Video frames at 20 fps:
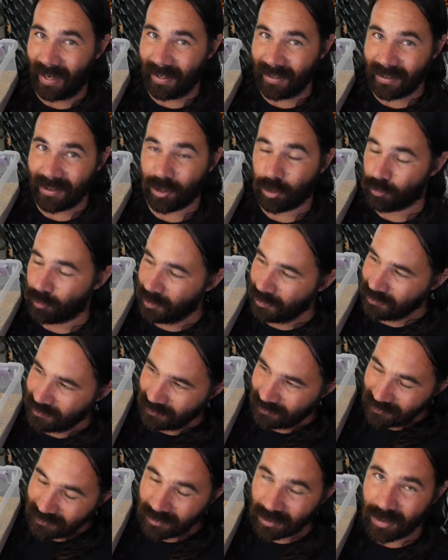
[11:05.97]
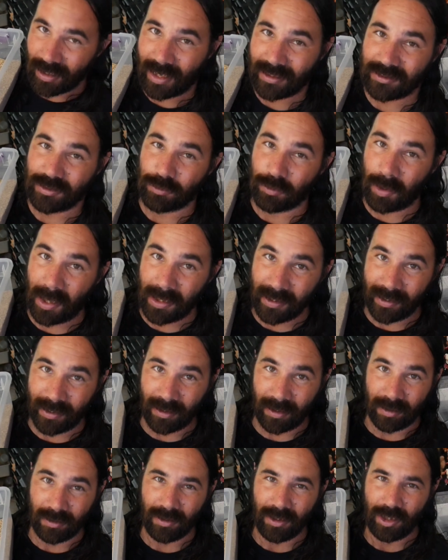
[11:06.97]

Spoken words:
80 degrees in this closet right here,